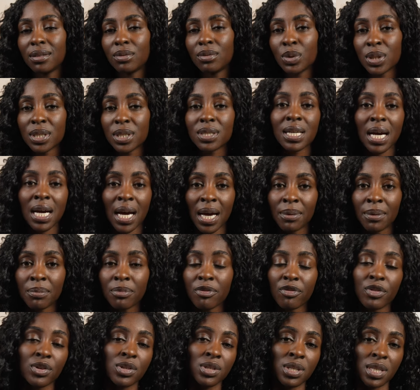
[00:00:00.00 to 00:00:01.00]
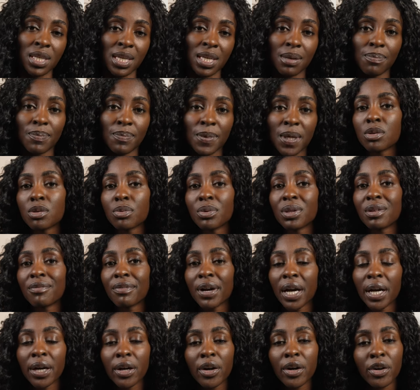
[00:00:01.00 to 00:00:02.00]
was time for sleep. So in the
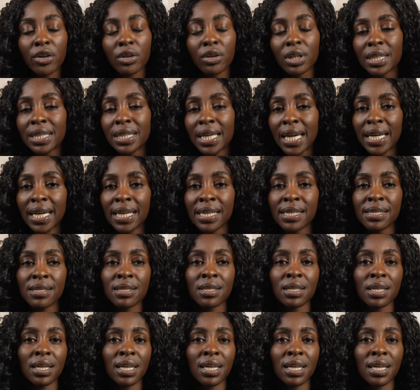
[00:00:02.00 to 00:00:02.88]
very early days,